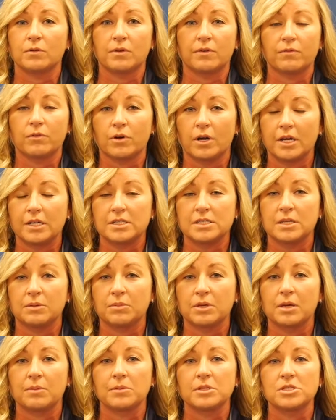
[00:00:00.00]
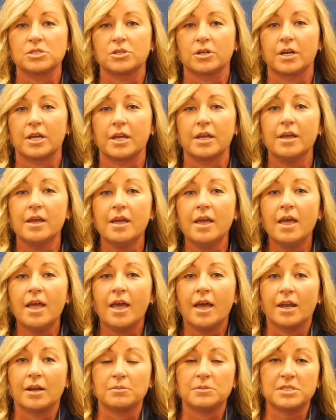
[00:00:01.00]
We have great team chemistry,
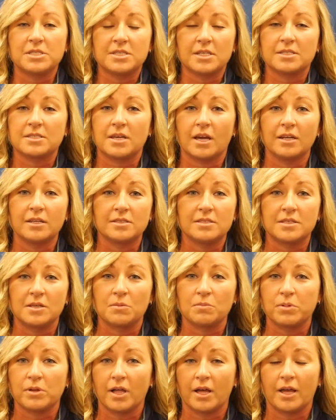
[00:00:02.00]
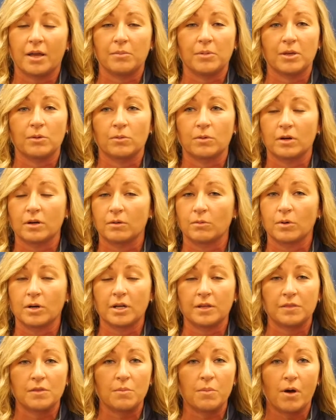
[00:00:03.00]
and I'm just excited to see them play. I mean, we're
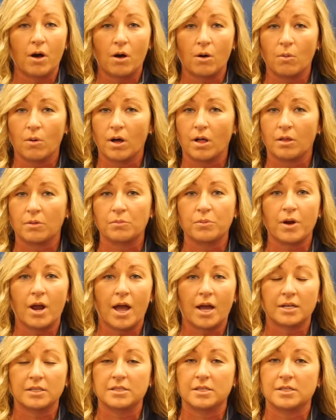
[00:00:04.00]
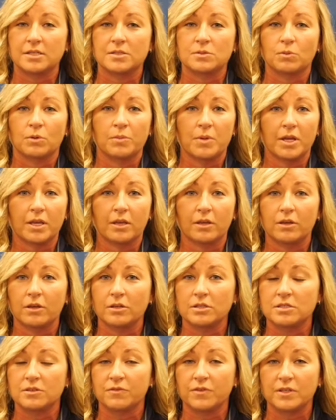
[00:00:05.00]
hitting the ball well in practice. We're making
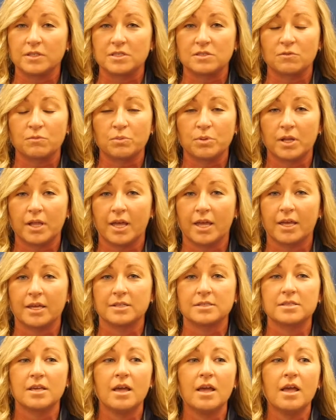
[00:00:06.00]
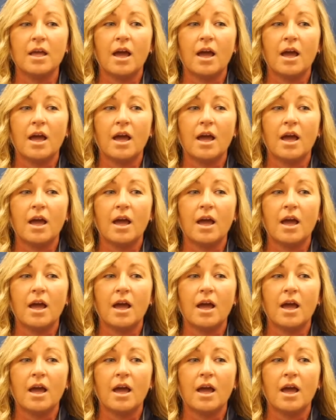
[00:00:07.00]
good defensive plays.